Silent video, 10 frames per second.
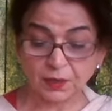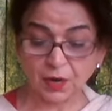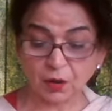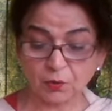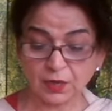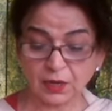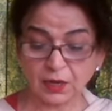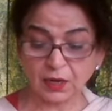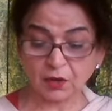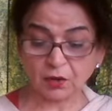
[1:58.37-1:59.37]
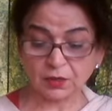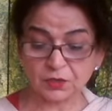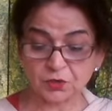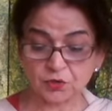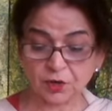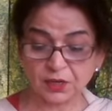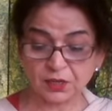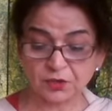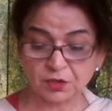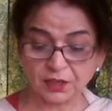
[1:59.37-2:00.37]
Now he lay on his
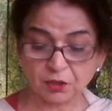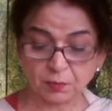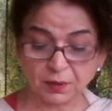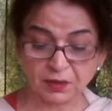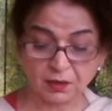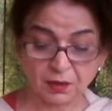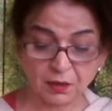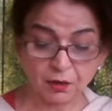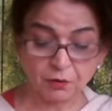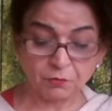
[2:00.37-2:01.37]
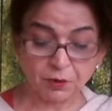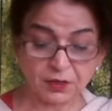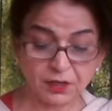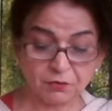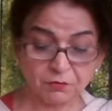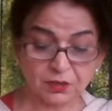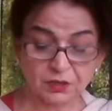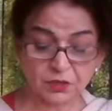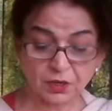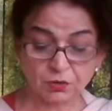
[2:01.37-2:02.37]
strange deathbed, waiting for
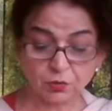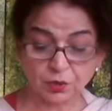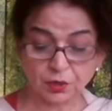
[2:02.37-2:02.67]
the sun to